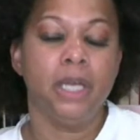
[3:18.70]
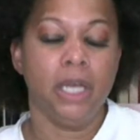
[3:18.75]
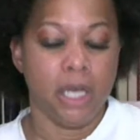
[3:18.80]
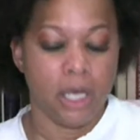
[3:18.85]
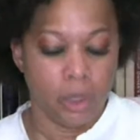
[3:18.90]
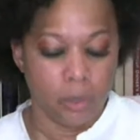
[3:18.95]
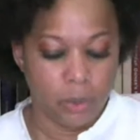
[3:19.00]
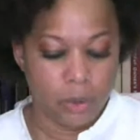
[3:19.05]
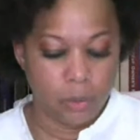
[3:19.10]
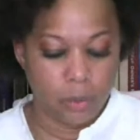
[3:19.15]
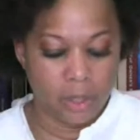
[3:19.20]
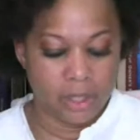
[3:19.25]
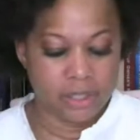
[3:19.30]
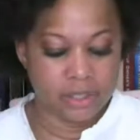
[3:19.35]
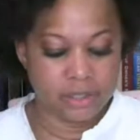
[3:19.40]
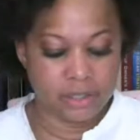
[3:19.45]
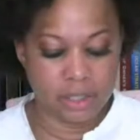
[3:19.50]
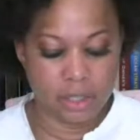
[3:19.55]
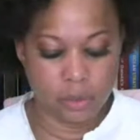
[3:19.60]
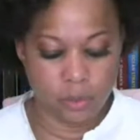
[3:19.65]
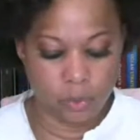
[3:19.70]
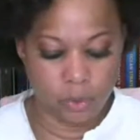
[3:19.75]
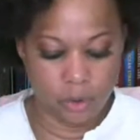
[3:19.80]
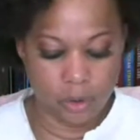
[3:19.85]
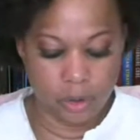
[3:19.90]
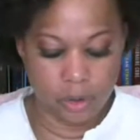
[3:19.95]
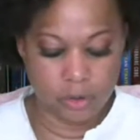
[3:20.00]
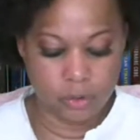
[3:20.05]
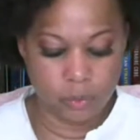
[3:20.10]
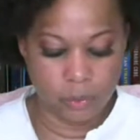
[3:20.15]
We want to see a
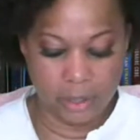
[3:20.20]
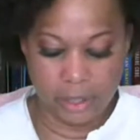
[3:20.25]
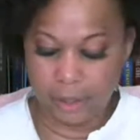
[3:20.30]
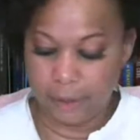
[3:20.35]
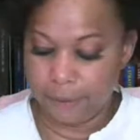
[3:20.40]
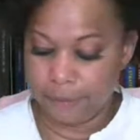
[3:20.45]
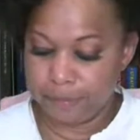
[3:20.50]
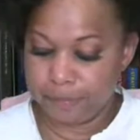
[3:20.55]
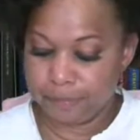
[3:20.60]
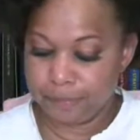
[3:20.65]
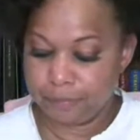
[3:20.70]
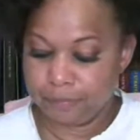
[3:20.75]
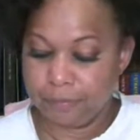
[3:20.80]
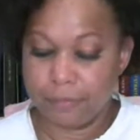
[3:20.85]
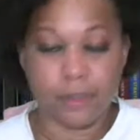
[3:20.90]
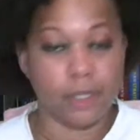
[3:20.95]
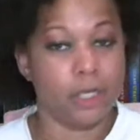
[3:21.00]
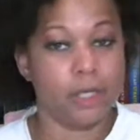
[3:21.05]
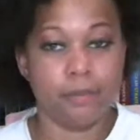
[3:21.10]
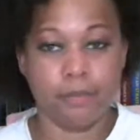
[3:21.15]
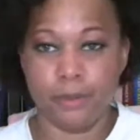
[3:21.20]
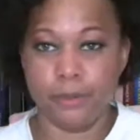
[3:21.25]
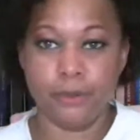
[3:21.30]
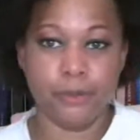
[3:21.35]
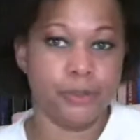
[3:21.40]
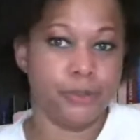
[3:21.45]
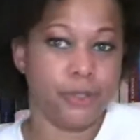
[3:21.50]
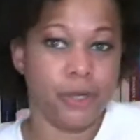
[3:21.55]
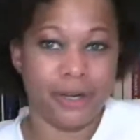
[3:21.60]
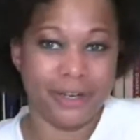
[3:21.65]
world where the computers
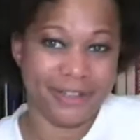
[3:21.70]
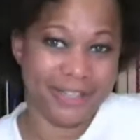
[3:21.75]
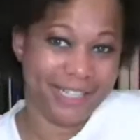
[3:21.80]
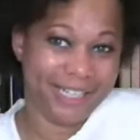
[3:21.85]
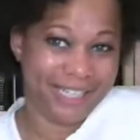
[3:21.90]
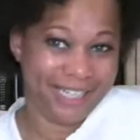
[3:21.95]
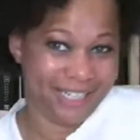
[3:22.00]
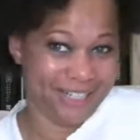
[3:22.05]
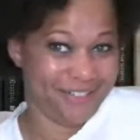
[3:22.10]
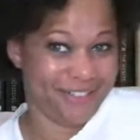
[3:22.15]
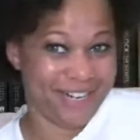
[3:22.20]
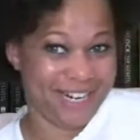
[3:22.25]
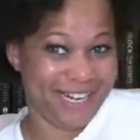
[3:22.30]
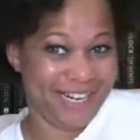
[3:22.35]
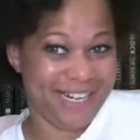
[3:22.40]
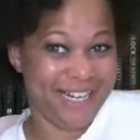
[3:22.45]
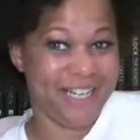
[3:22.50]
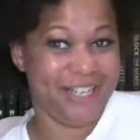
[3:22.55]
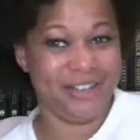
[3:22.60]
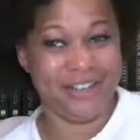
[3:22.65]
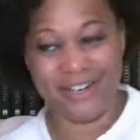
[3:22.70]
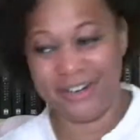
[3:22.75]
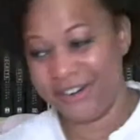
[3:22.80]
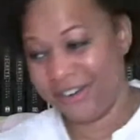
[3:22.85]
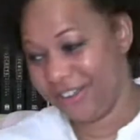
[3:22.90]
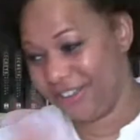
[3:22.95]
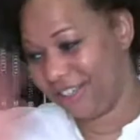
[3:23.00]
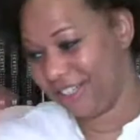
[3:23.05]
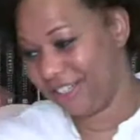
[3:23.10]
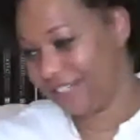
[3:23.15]
aren't leading, right? You hear all
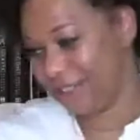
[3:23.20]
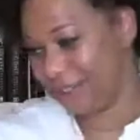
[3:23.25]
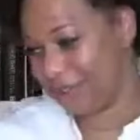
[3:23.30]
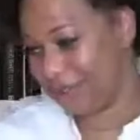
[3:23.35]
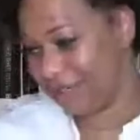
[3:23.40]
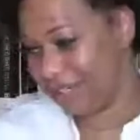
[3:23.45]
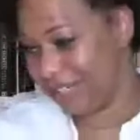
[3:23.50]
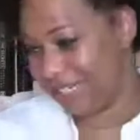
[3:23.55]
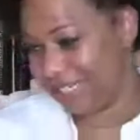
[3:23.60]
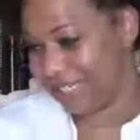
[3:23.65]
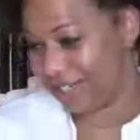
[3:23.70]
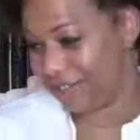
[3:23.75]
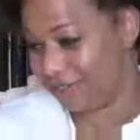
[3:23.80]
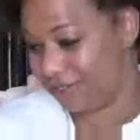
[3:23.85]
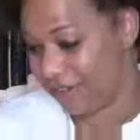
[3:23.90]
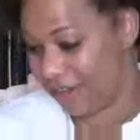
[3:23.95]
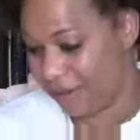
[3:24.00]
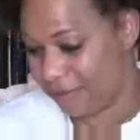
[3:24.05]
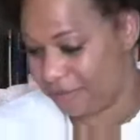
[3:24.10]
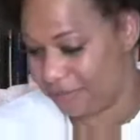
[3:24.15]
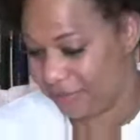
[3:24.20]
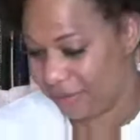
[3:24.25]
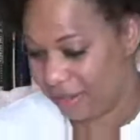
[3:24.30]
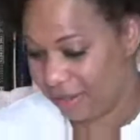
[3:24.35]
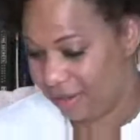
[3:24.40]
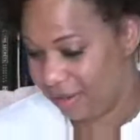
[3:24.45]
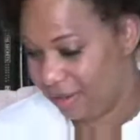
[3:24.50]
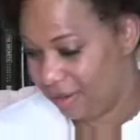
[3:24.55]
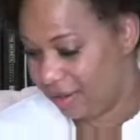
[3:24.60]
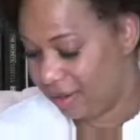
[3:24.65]
these stories of one
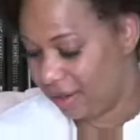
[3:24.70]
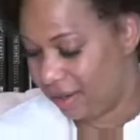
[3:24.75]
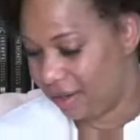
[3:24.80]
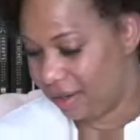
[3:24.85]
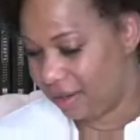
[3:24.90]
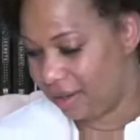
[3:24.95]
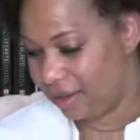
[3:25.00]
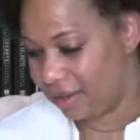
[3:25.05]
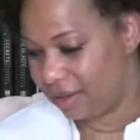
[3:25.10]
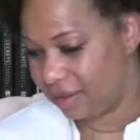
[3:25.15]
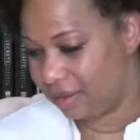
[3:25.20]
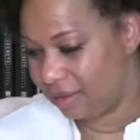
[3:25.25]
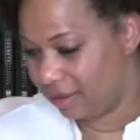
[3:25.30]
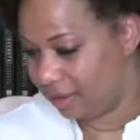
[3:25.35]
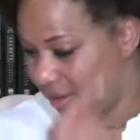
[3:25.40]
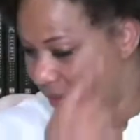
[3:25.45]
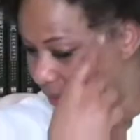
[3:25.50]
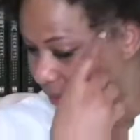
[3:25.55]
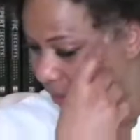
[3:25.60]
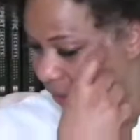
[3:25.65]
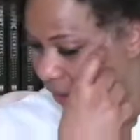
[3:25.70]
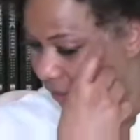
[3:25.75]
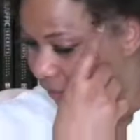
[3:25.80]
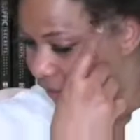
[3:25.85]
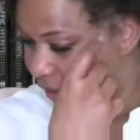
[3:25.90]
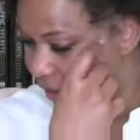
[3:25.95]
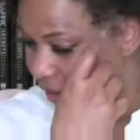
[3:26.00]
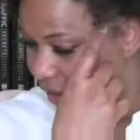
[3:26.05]
of the